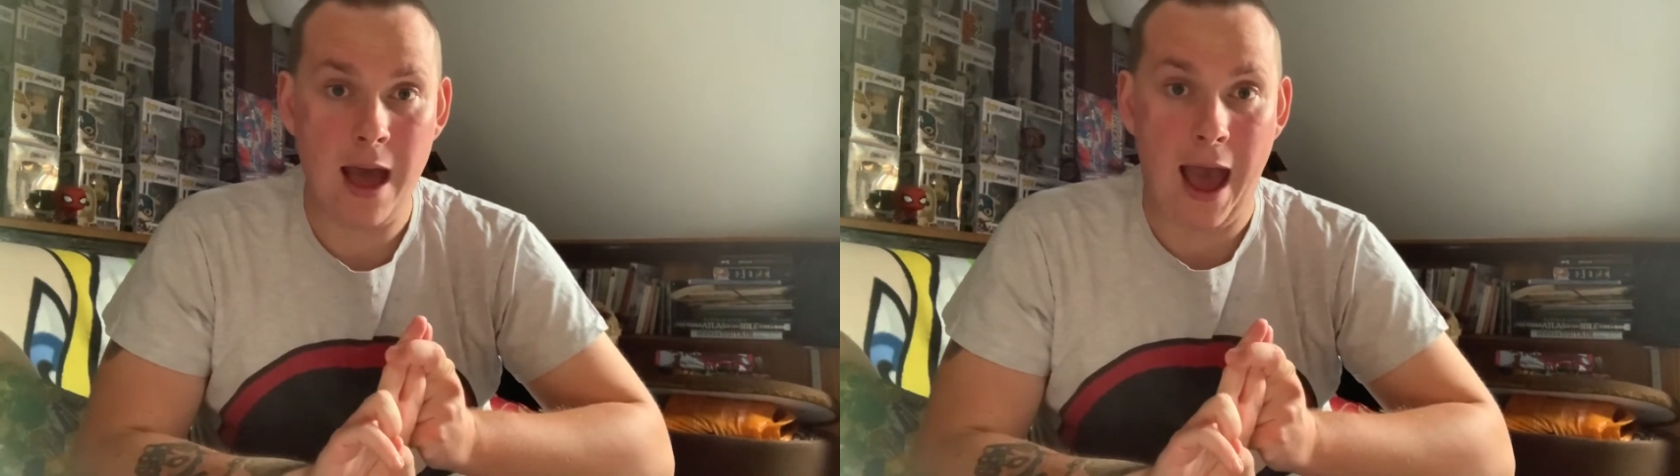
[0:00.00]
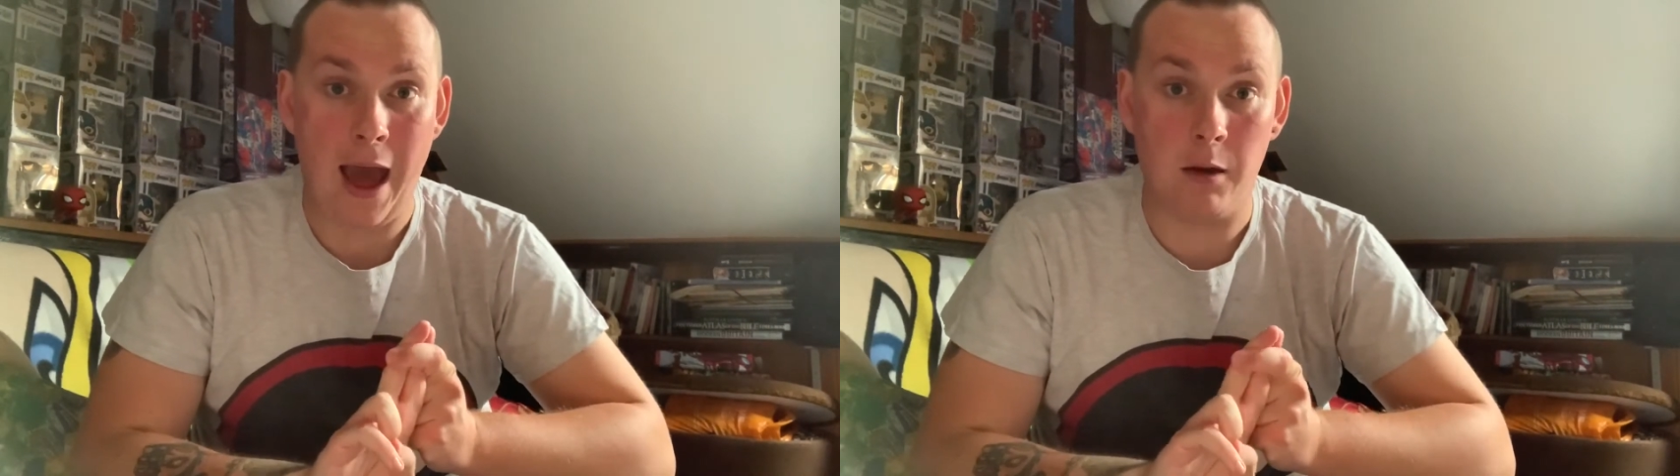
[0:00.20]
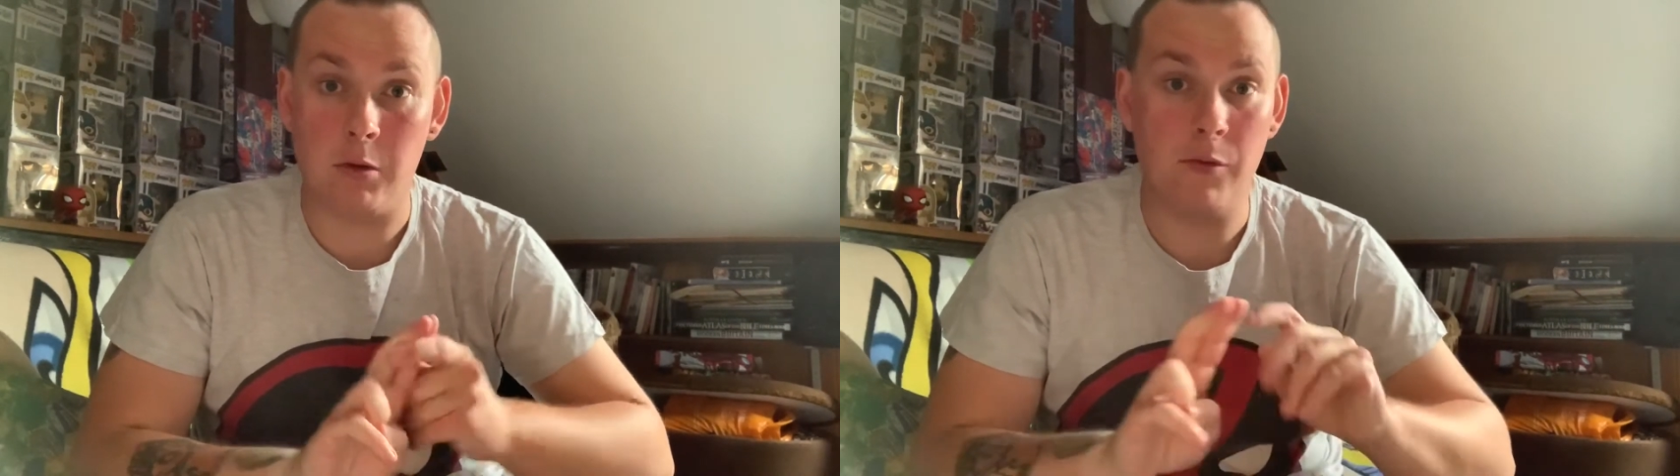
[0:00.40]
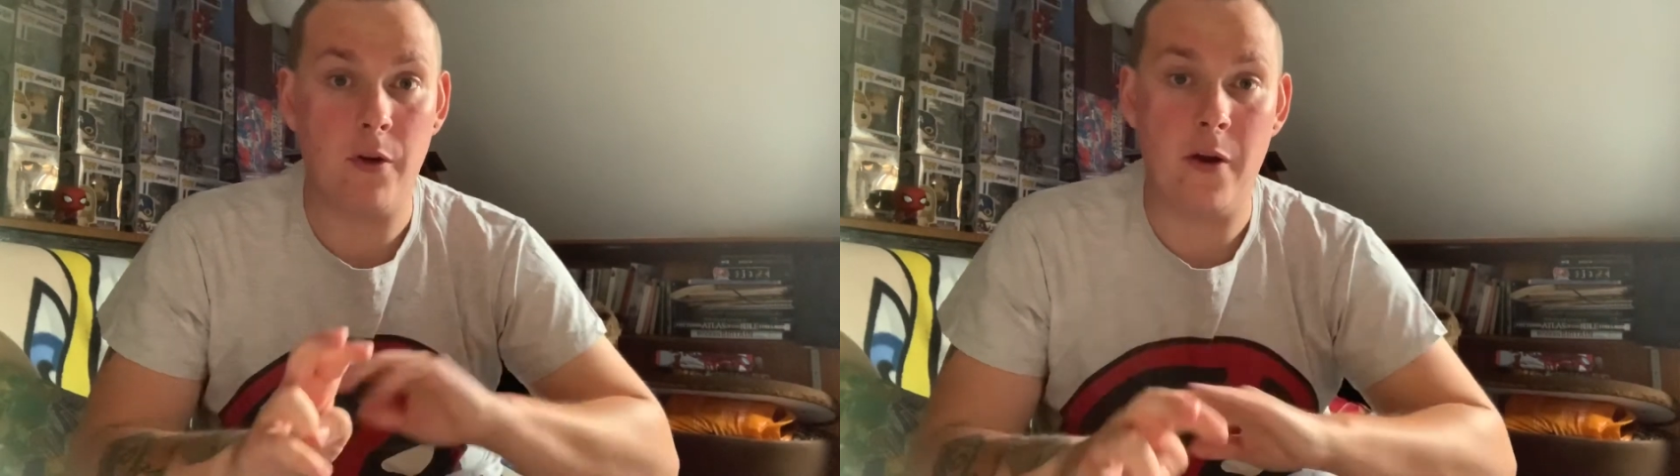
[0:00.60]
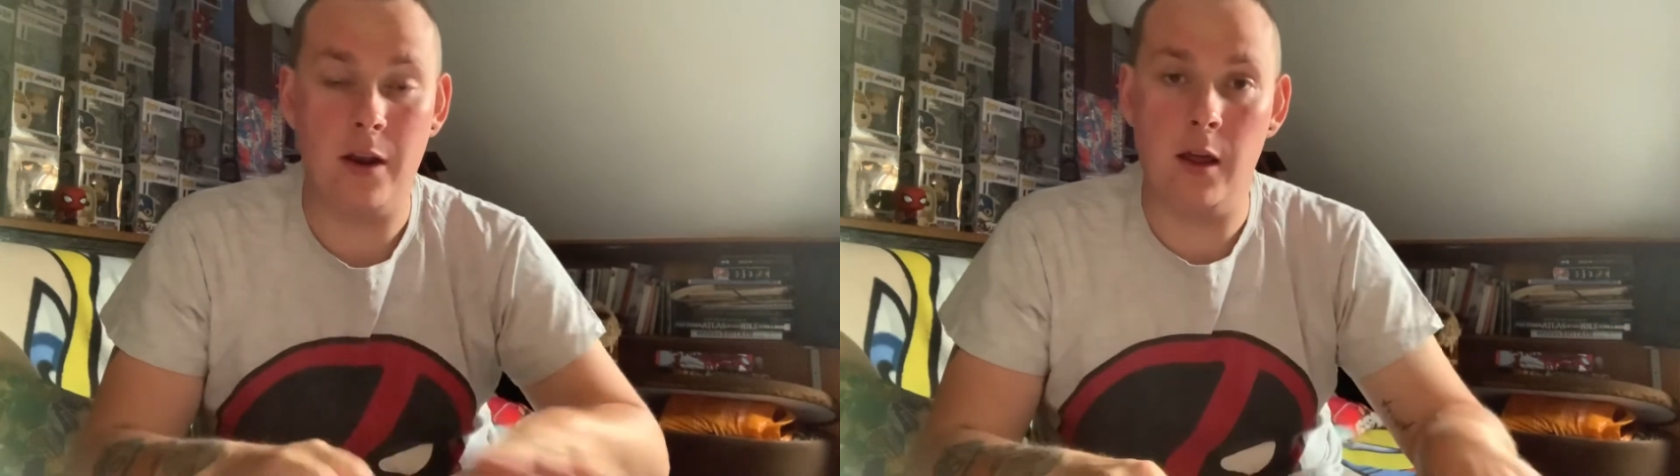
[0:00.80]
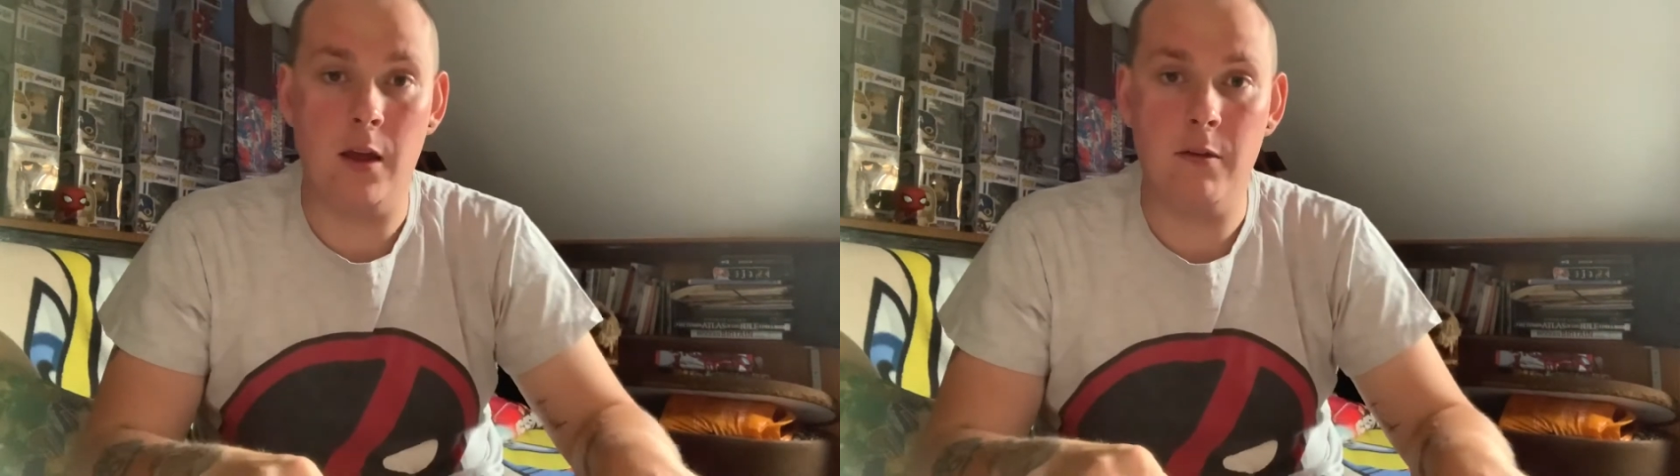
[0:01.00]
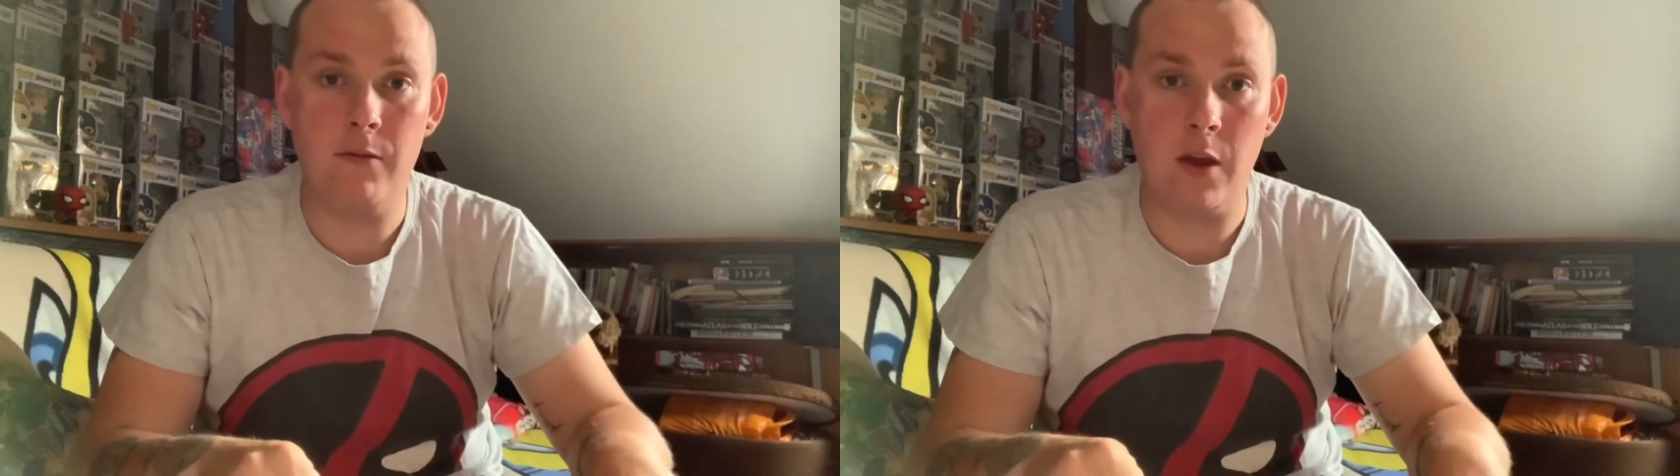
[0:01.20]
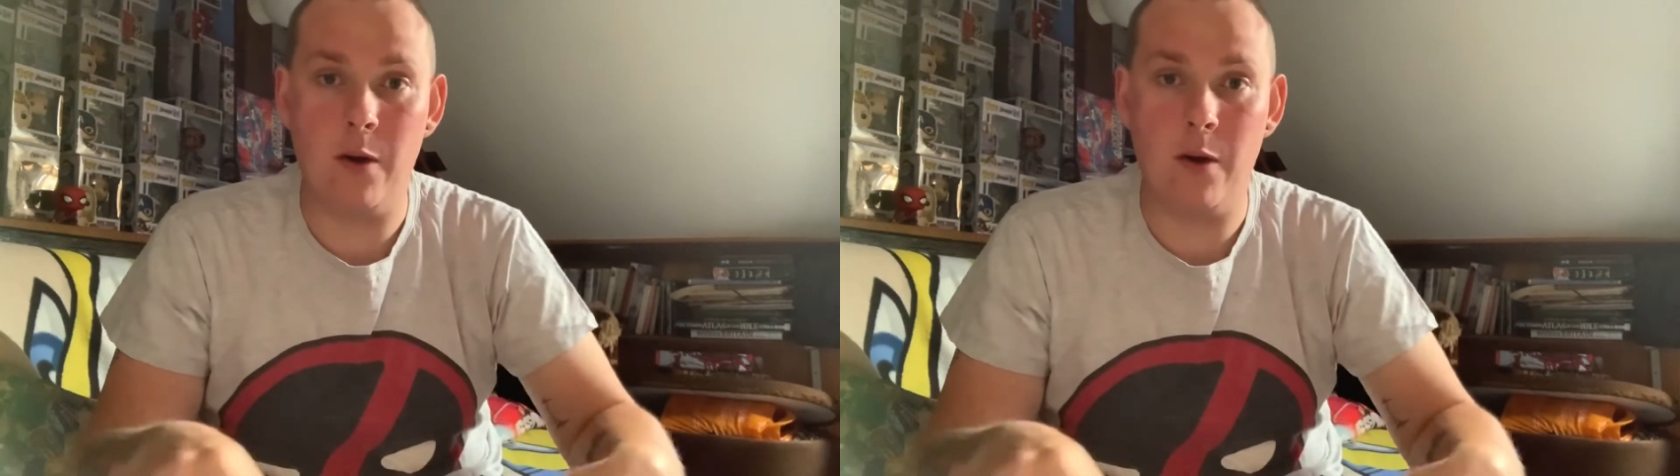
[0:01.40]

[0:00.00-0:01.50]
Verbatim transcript: And I'm going to throw in a few